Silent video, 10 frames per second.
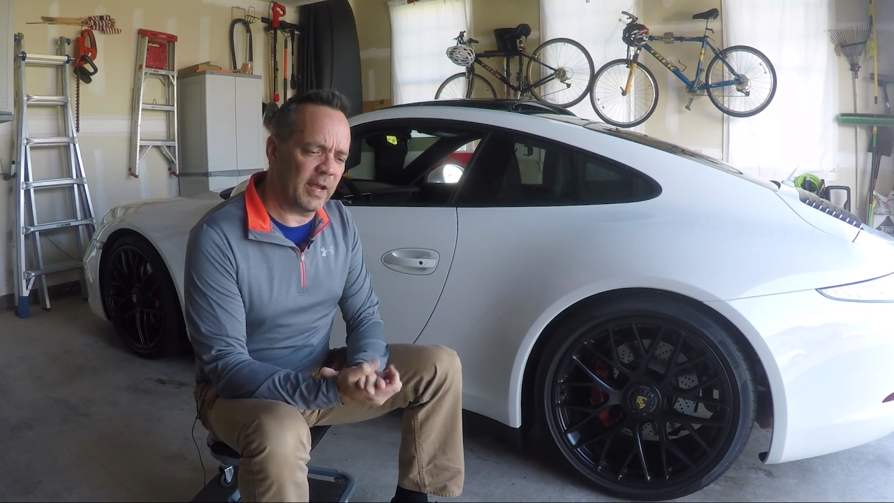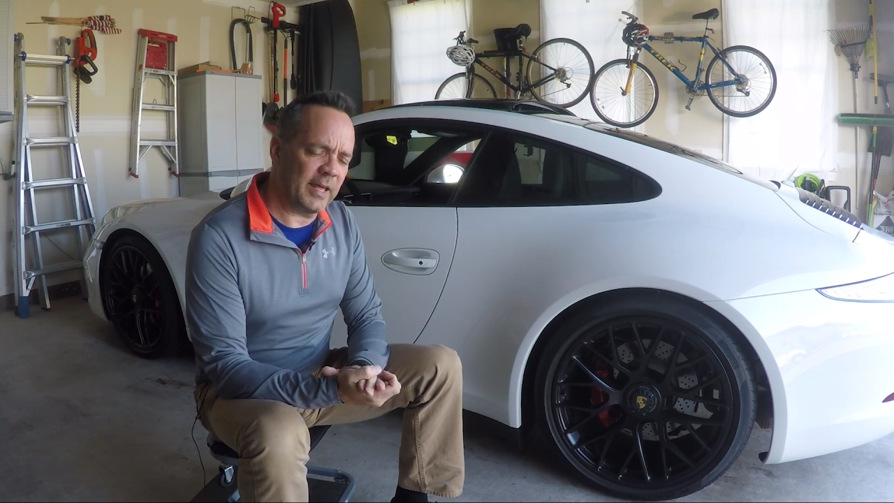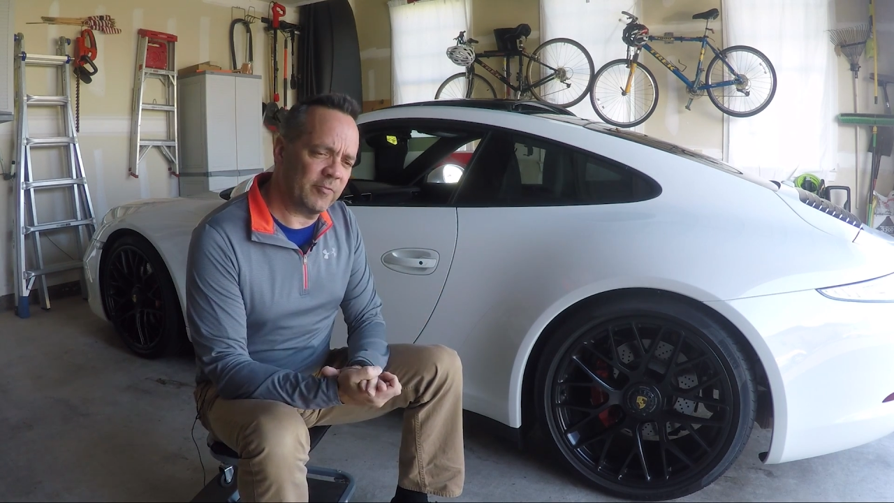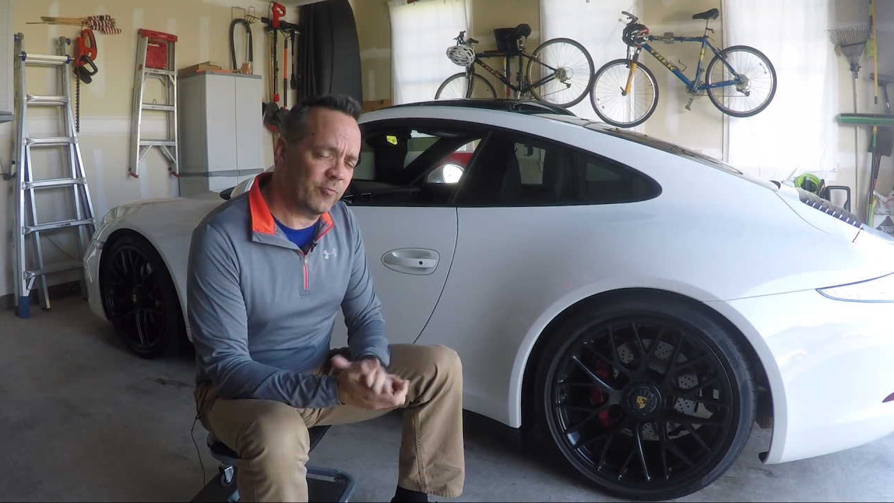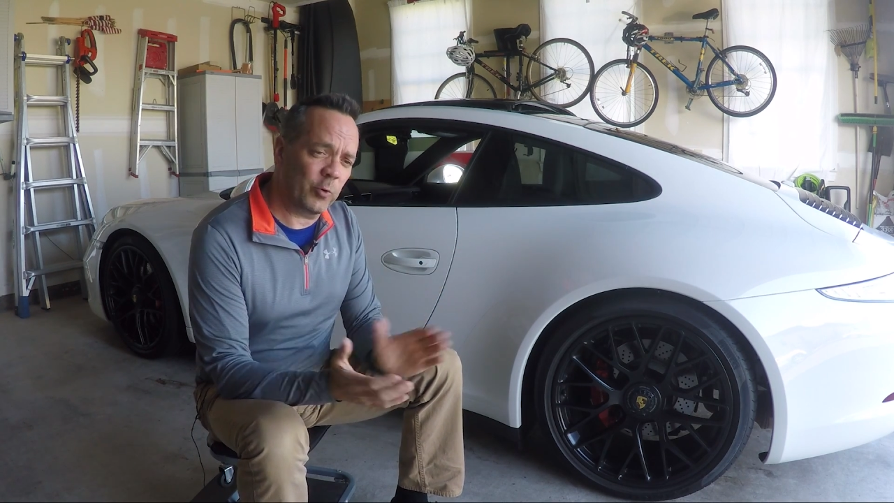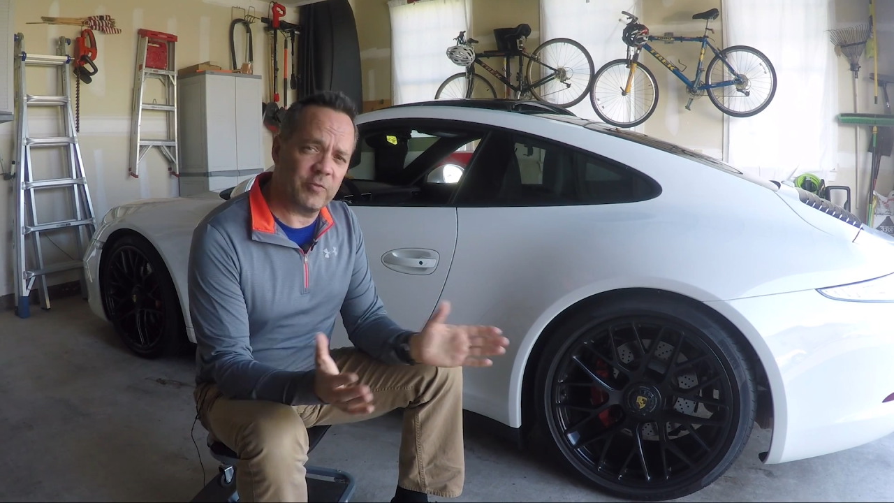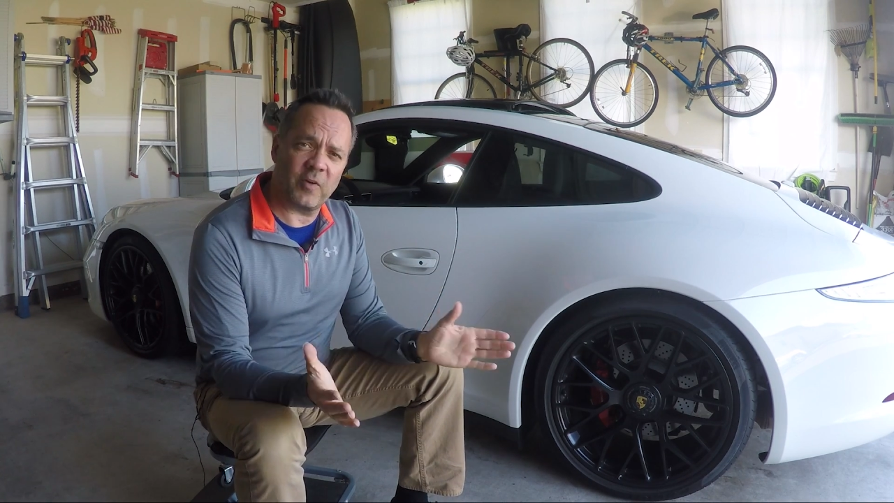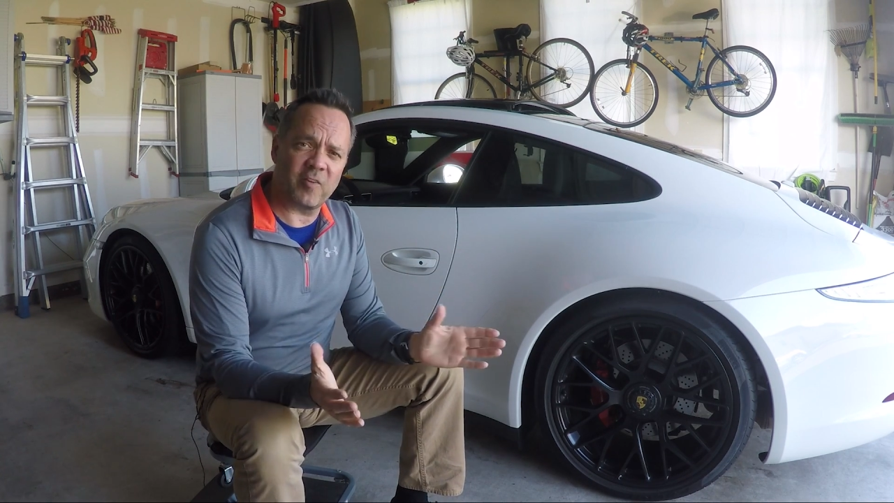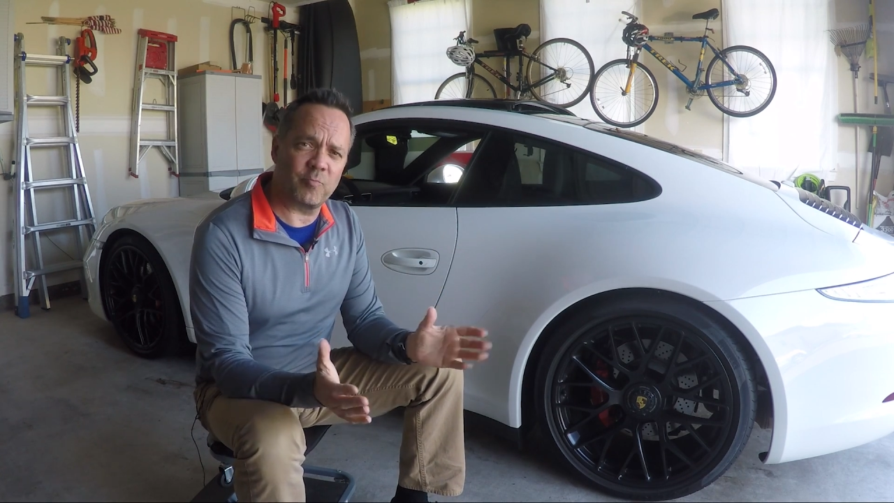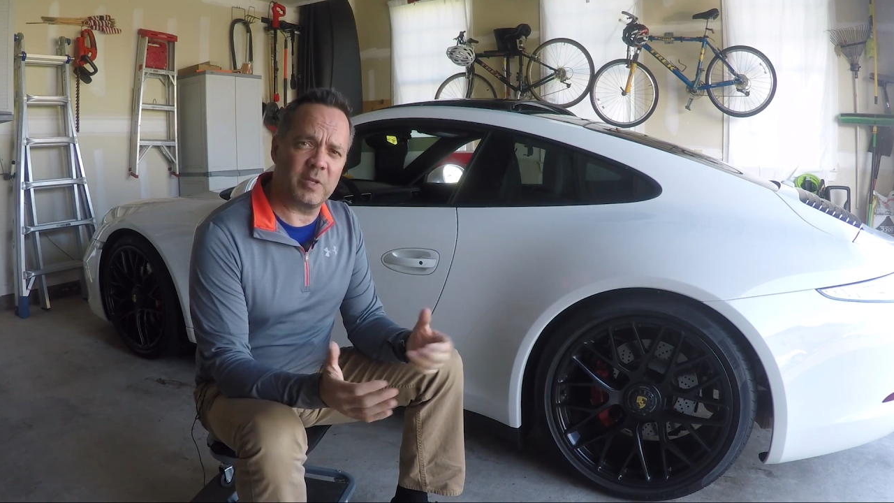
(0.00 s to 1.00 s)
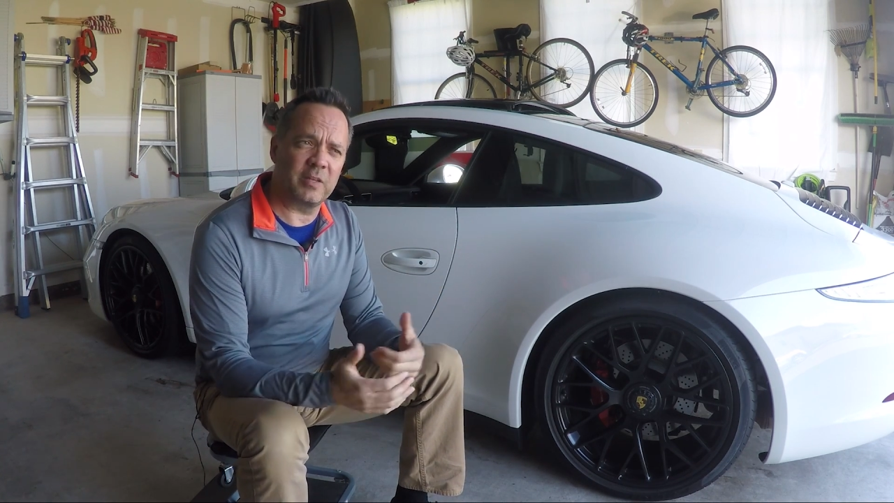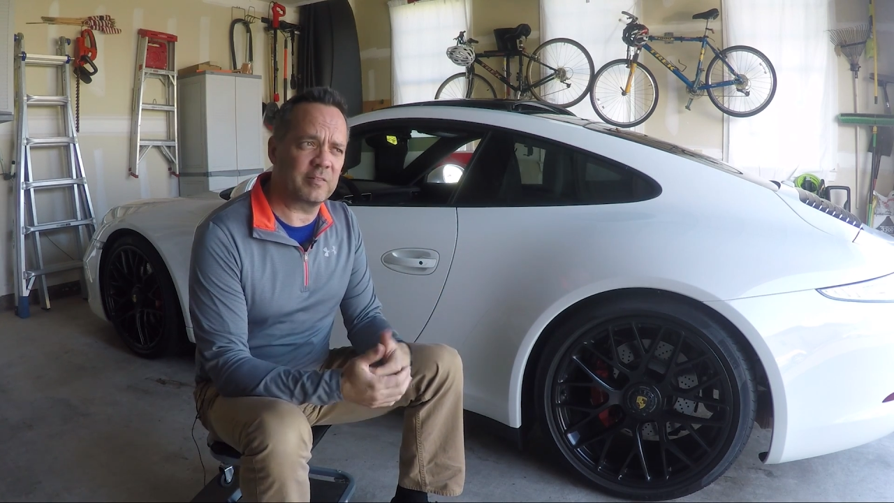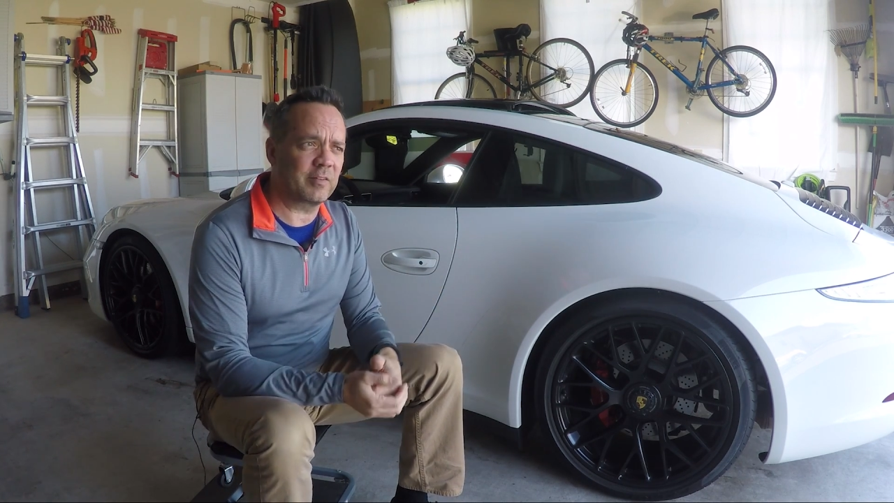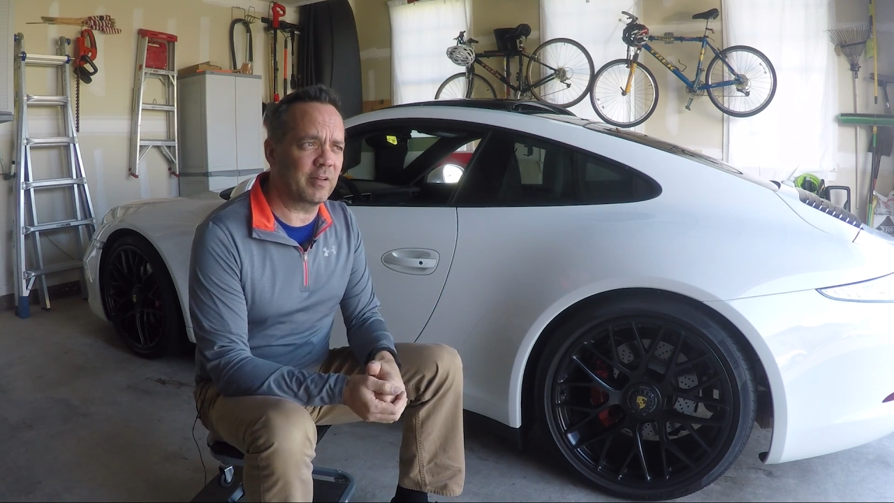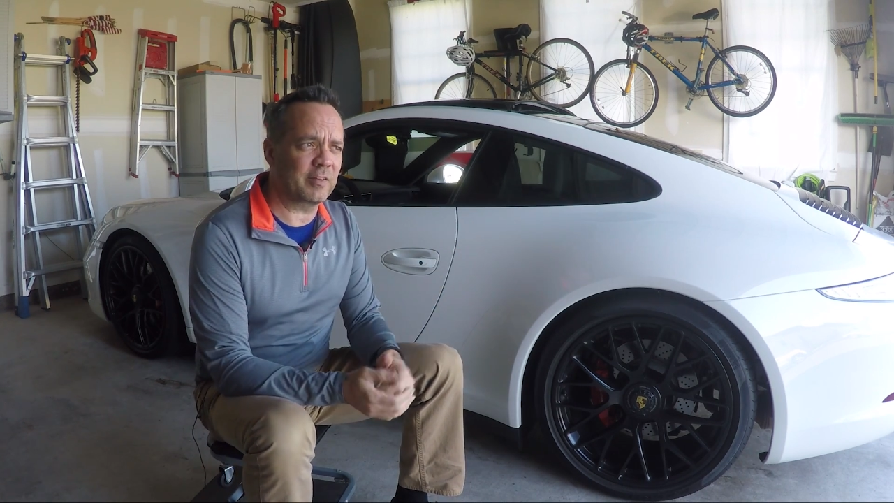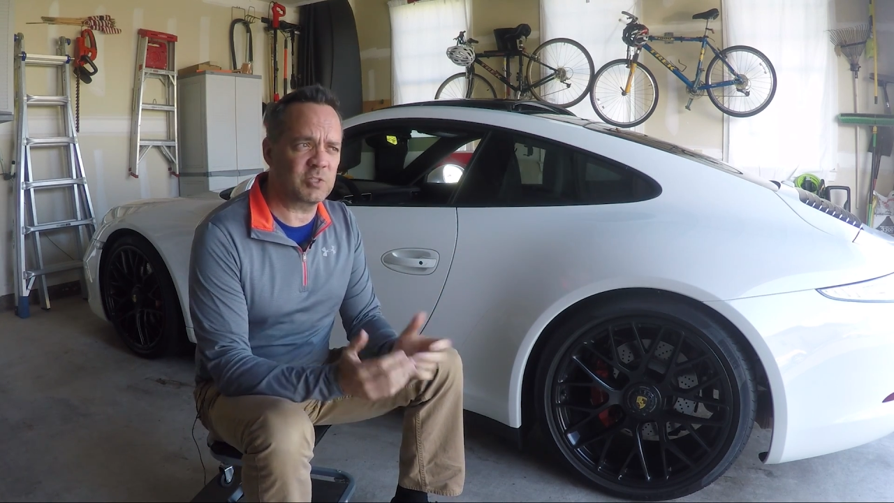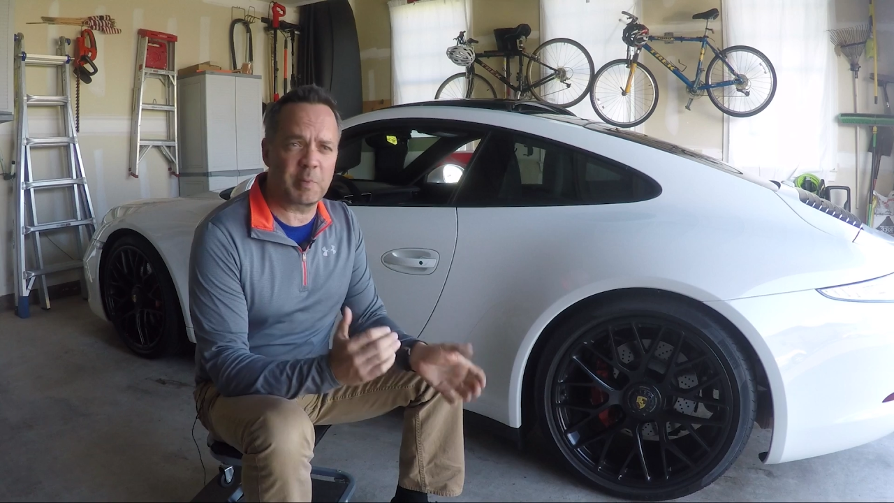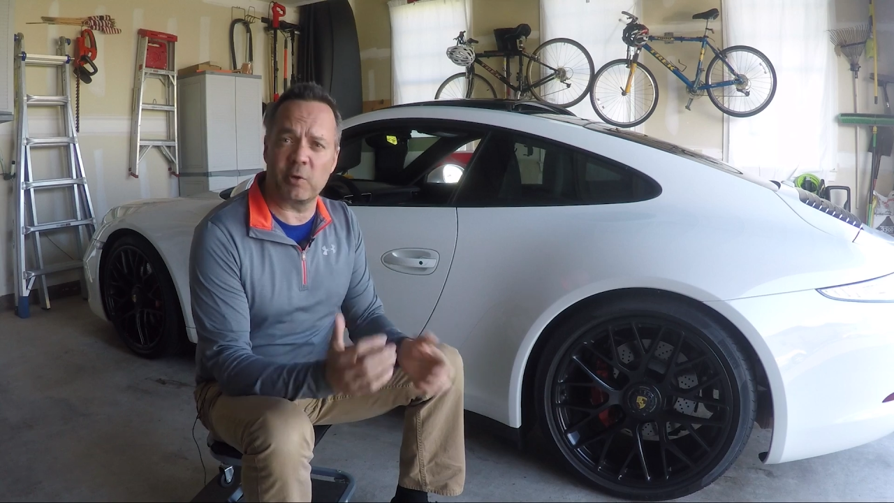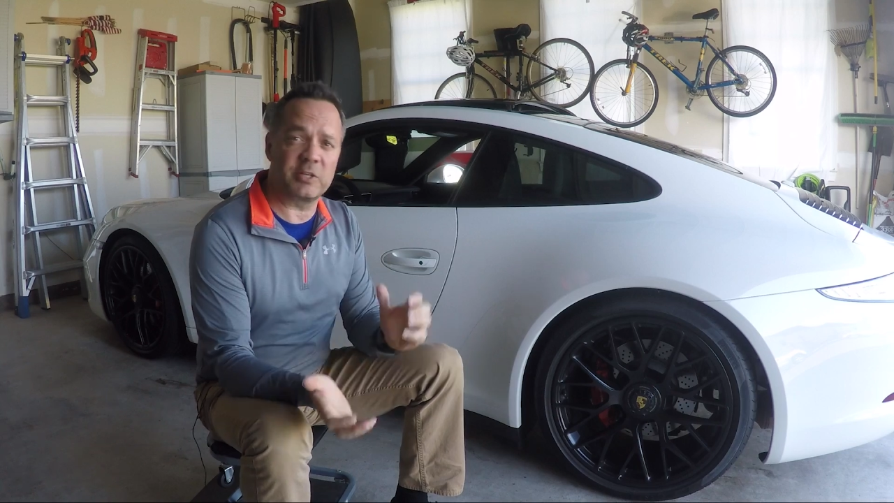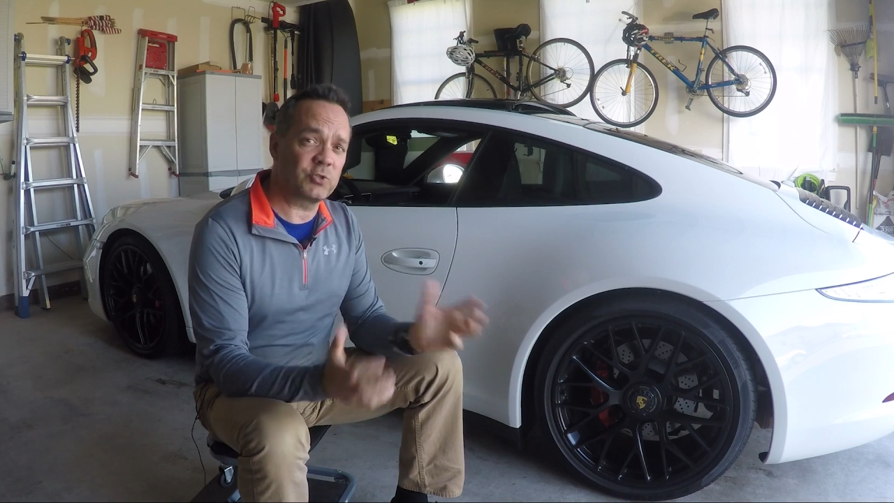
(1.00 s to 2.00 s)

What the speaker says: I had a 45-minute spirited